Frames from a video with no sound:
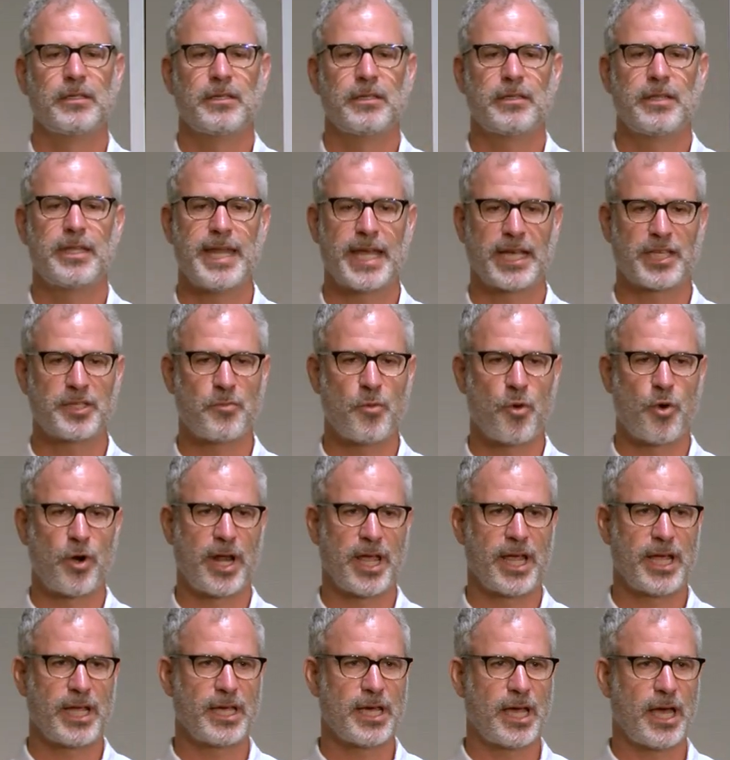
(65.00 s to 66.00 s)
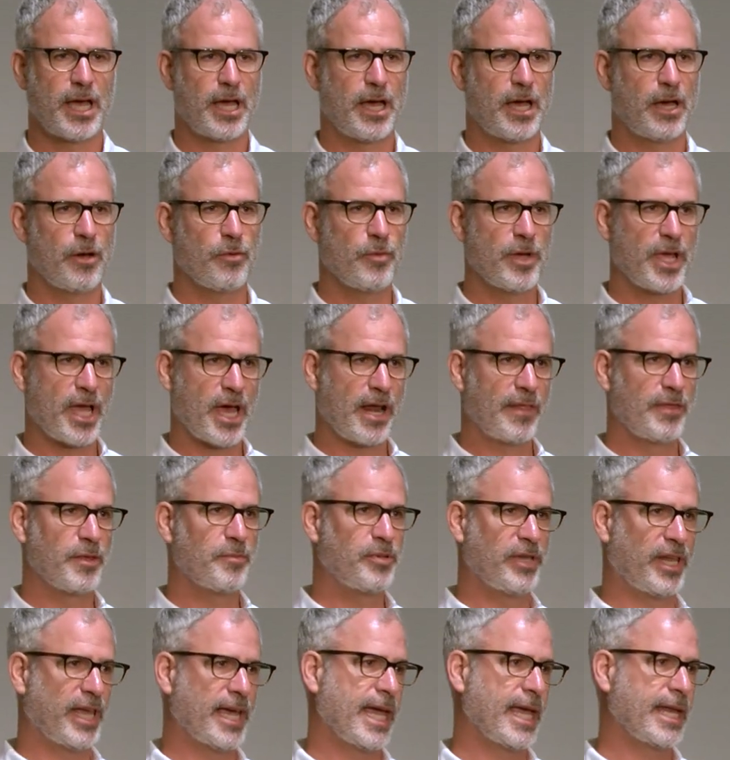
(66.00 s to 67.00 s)
The next morning, uh, we got on the
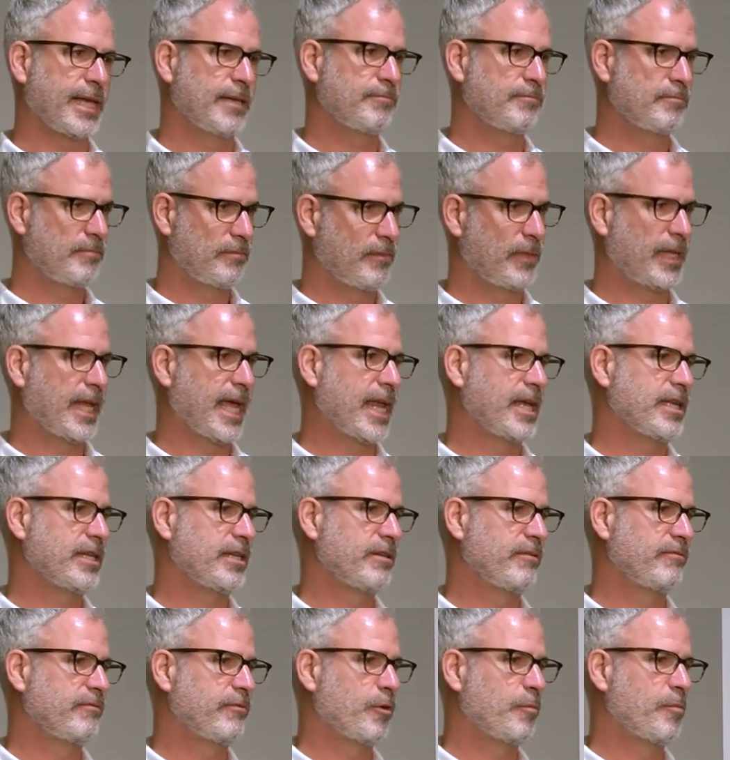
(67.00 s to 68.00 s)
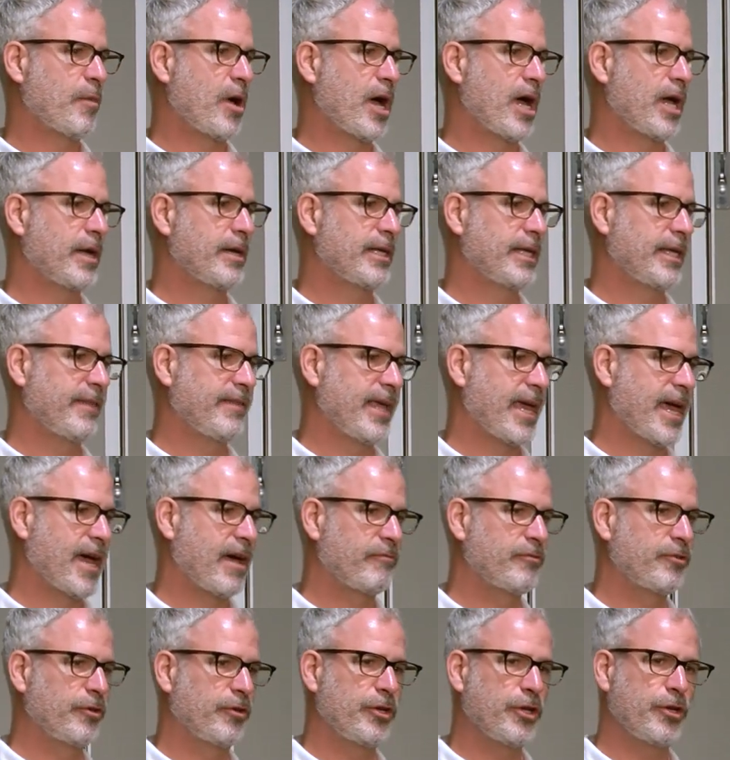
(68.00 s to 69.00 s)
plane, landed in Vermont in the
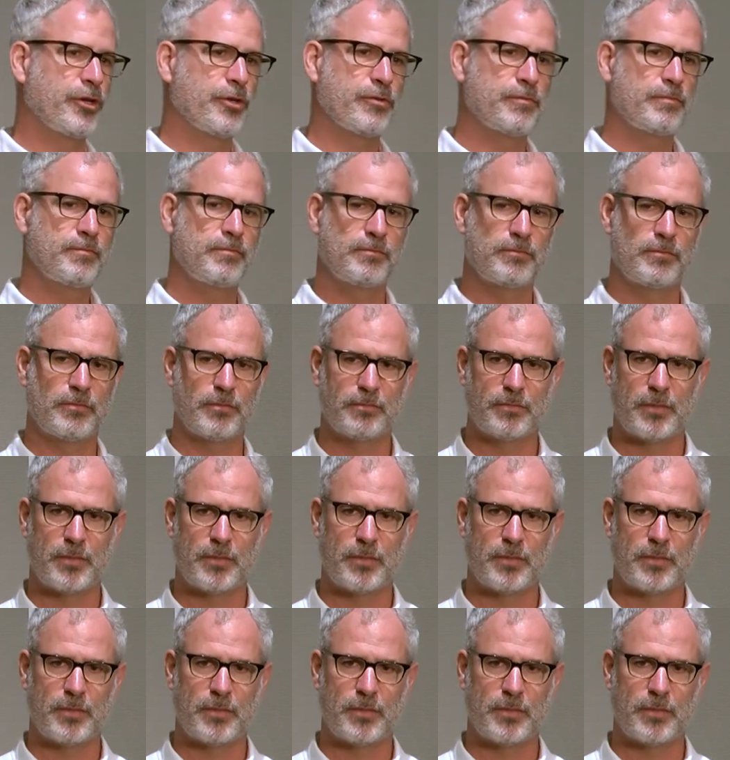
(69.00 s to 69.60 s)
afternoon.